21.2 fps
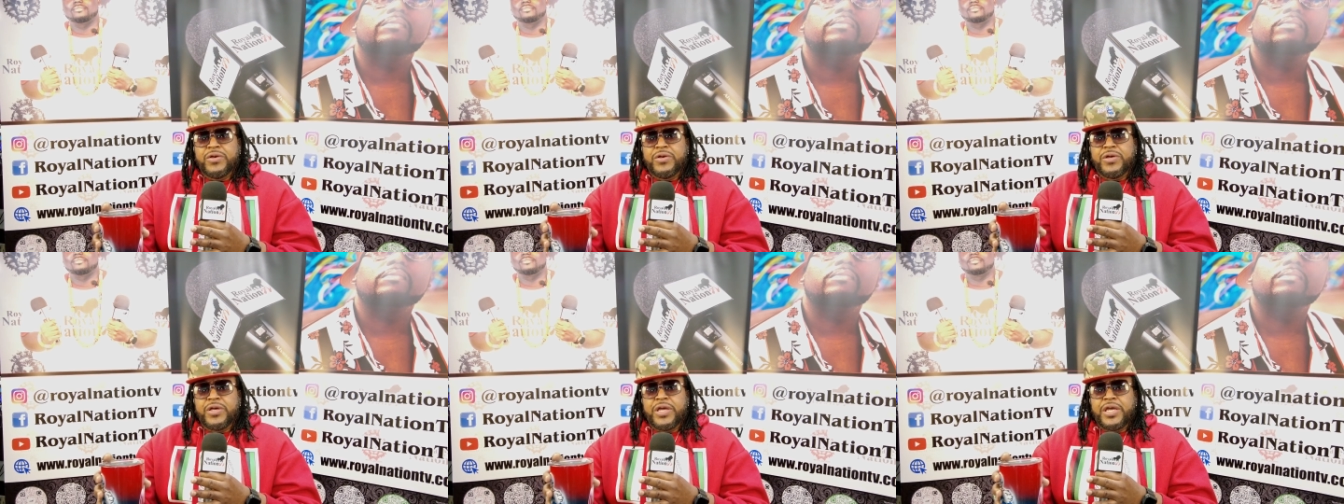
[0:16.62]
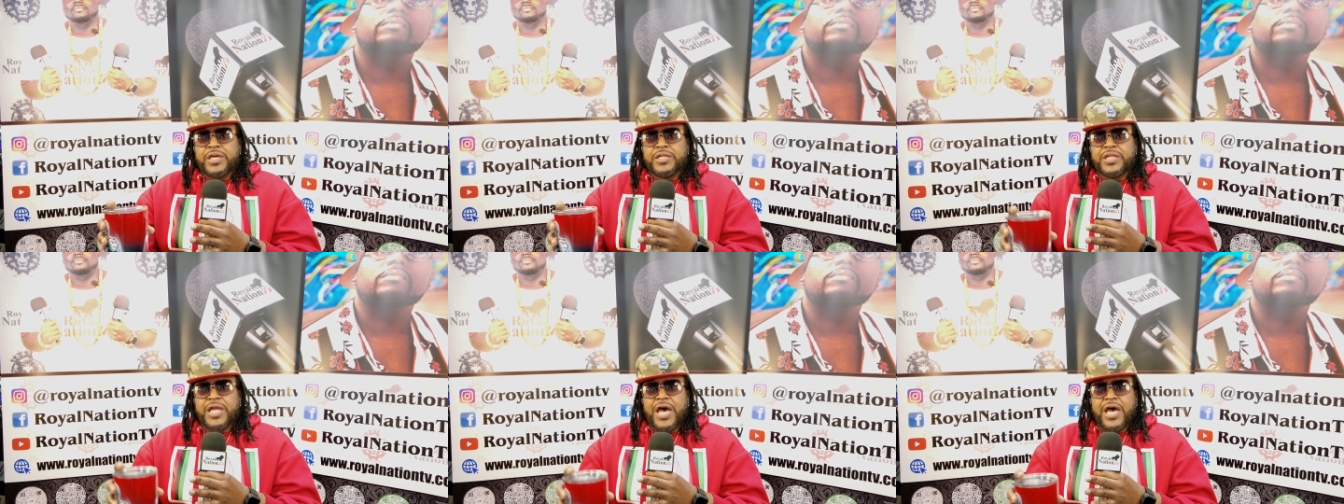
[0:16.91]

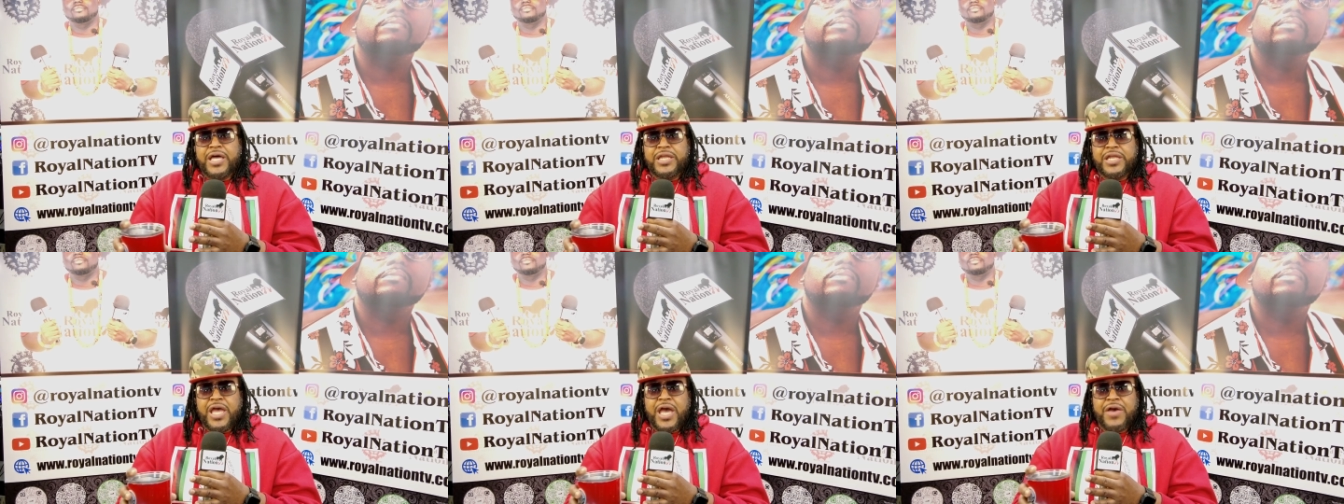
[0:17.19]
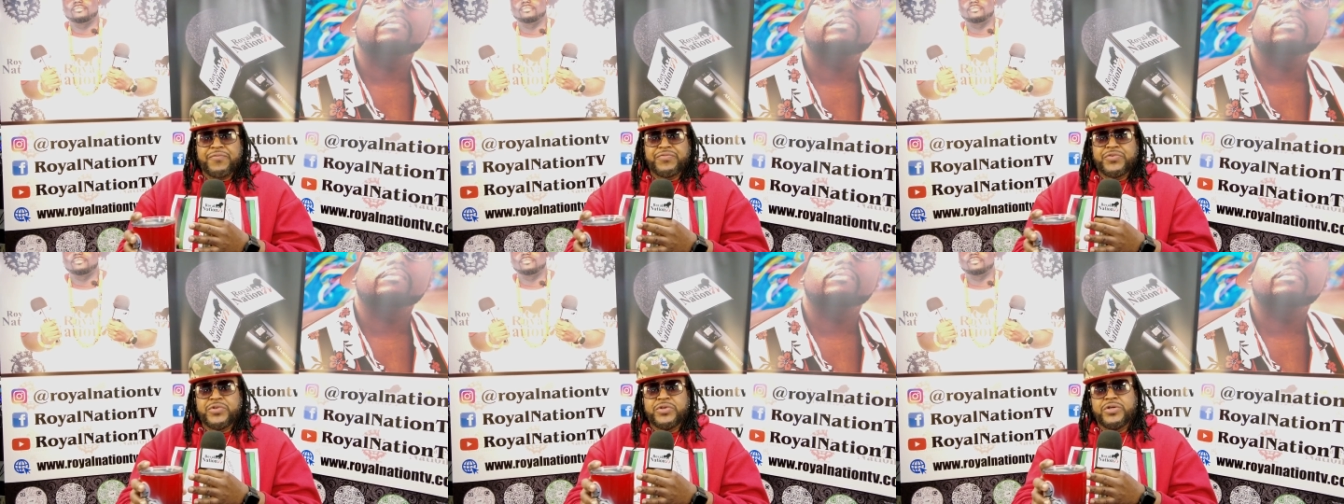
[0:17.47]
and not
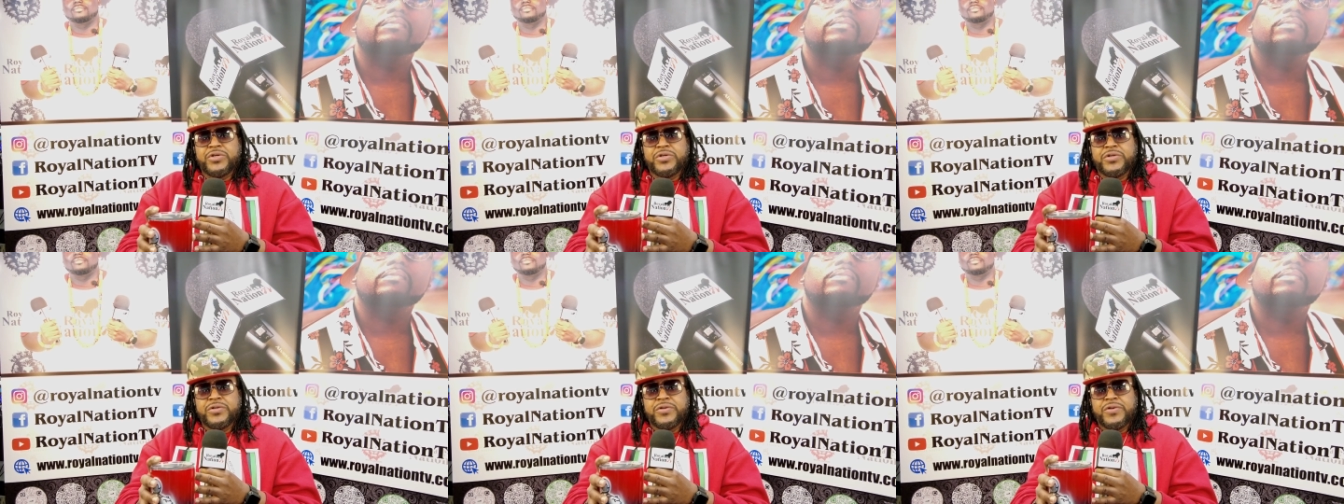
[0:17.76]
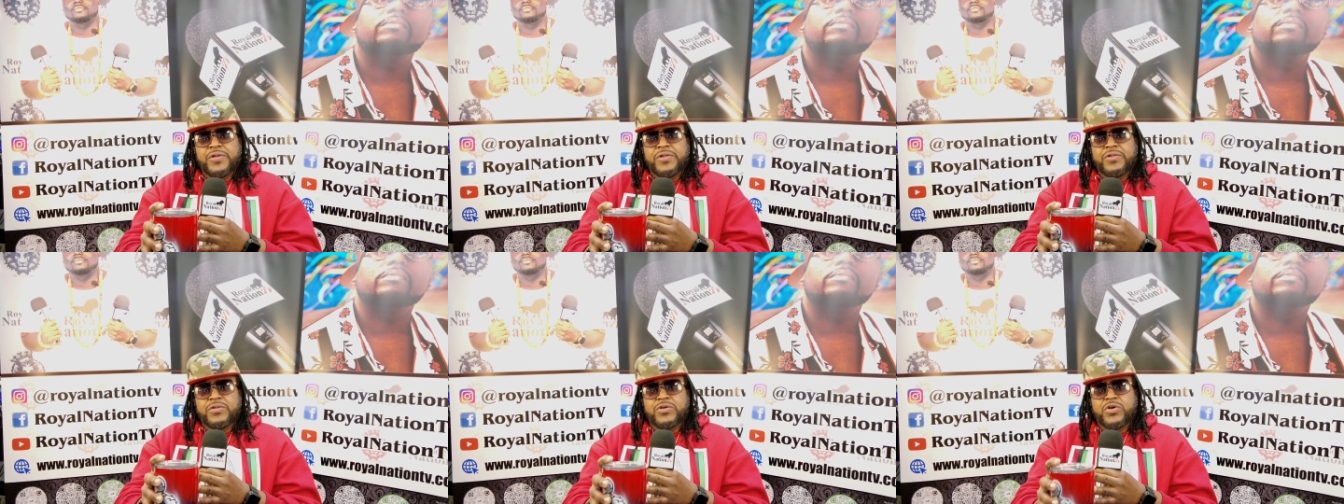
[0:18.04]
have to
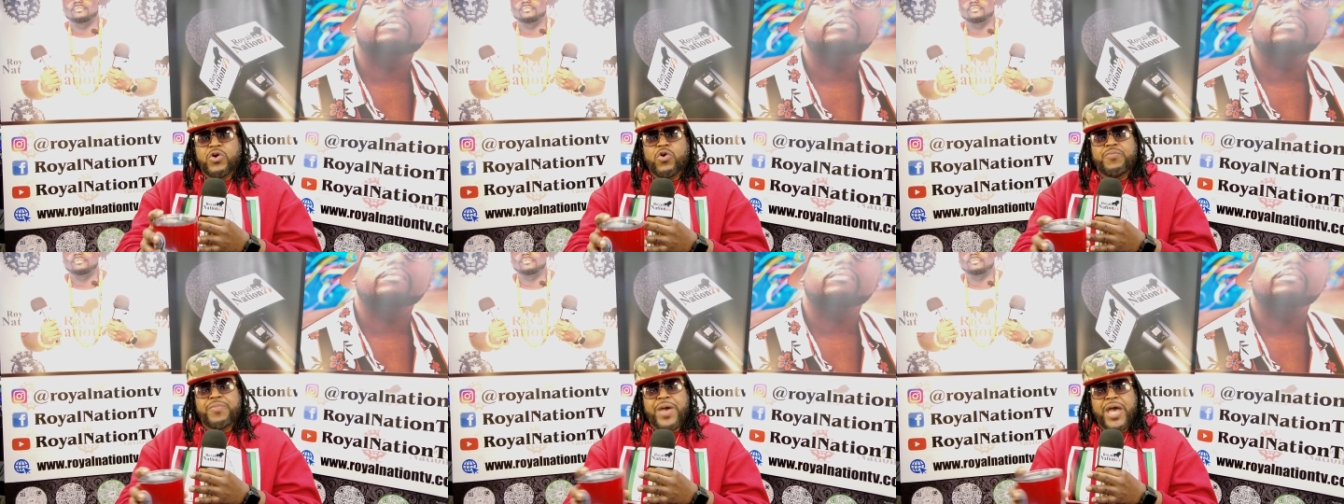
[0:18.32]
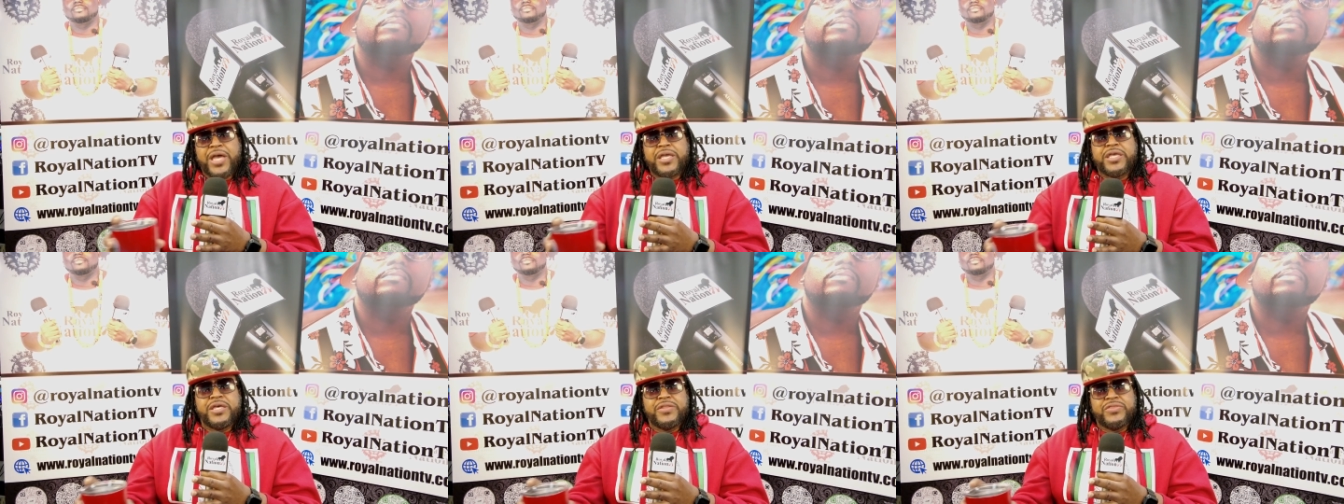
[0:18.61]
go
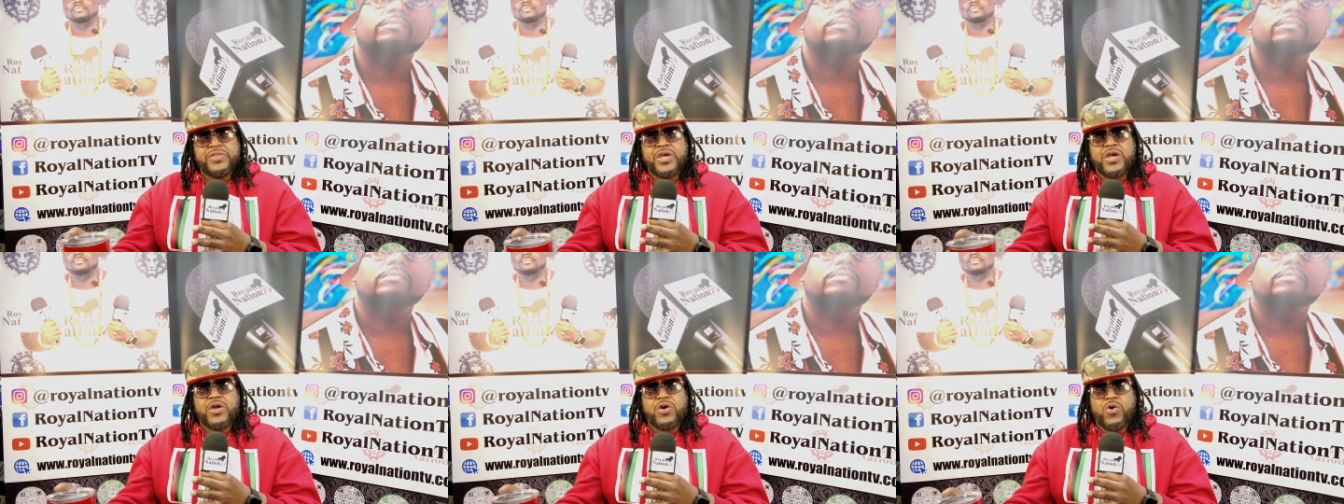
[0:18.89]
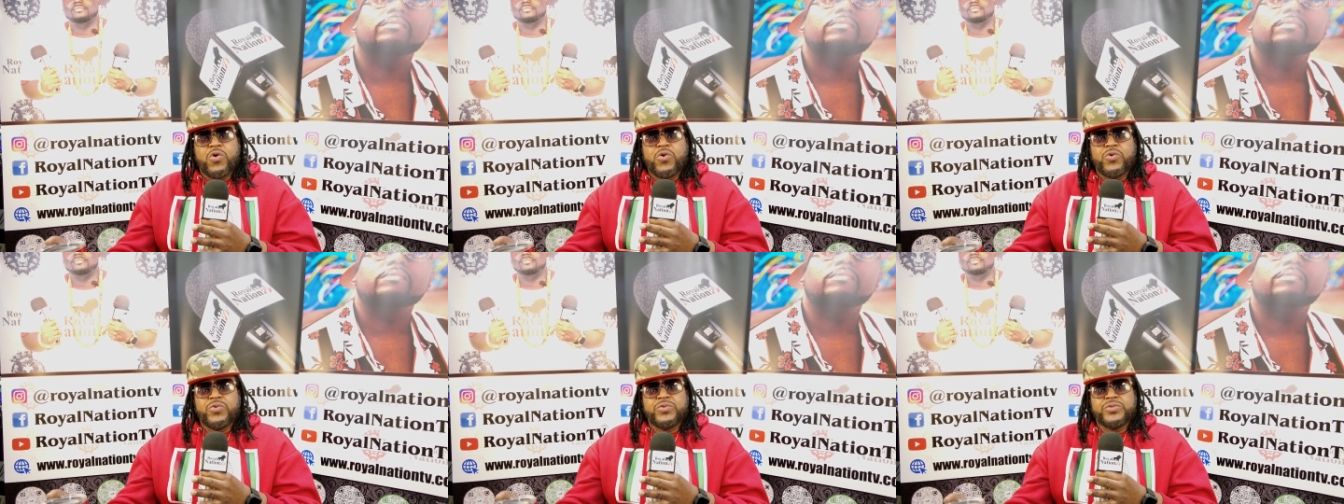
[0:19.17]
back in their
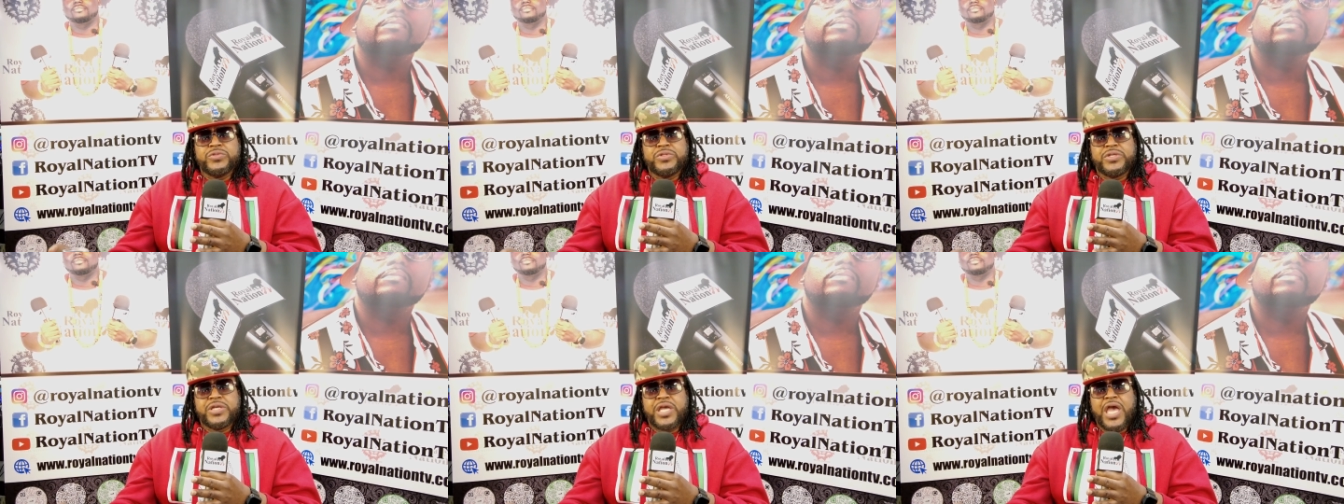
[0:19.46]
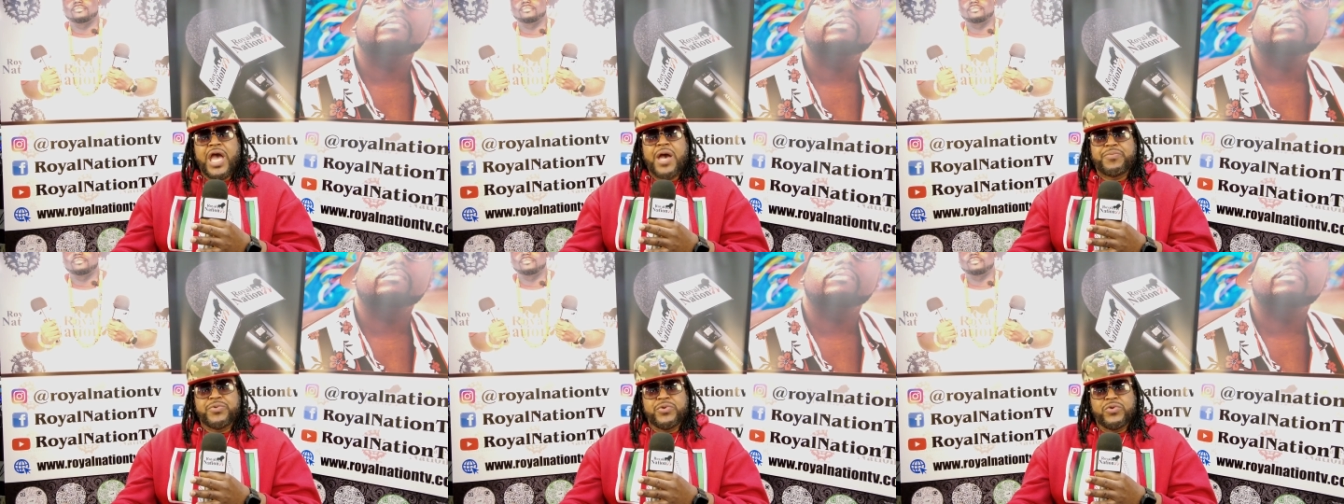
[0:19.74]
own
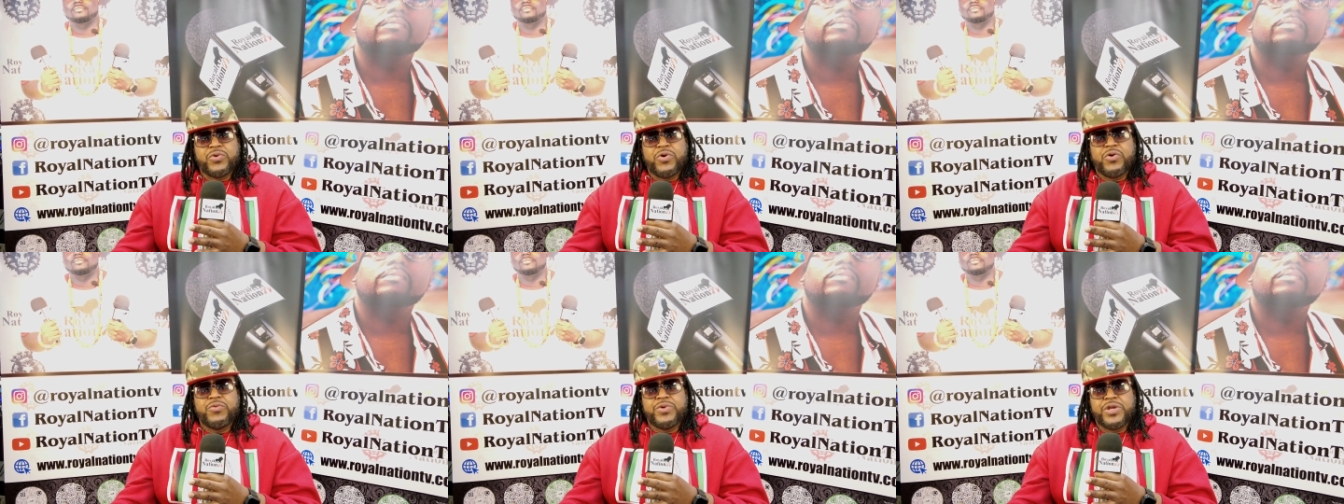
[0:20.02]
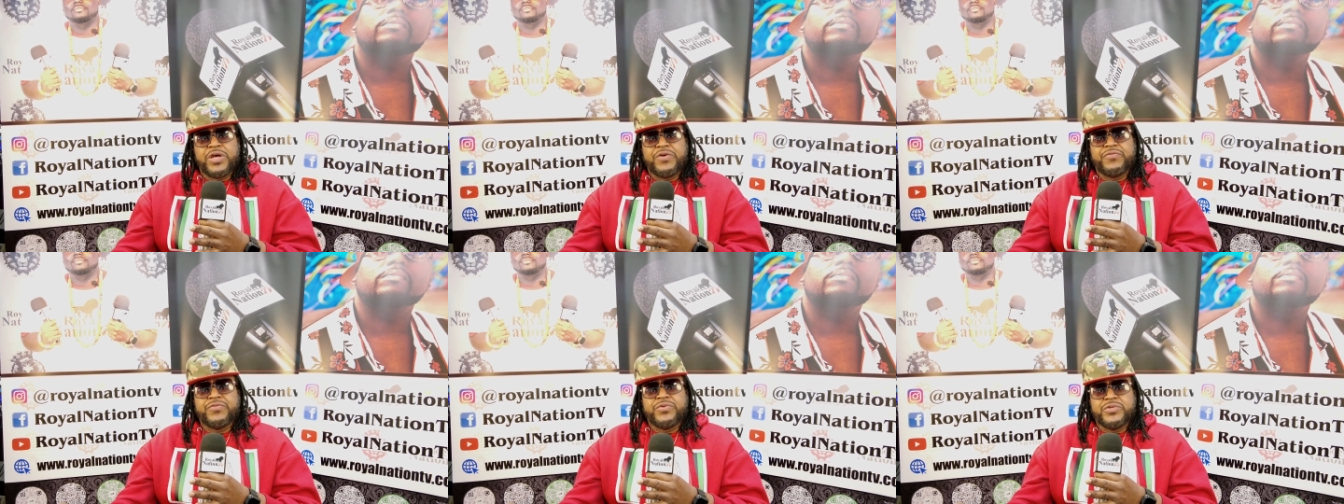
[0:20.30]
capital or whatever.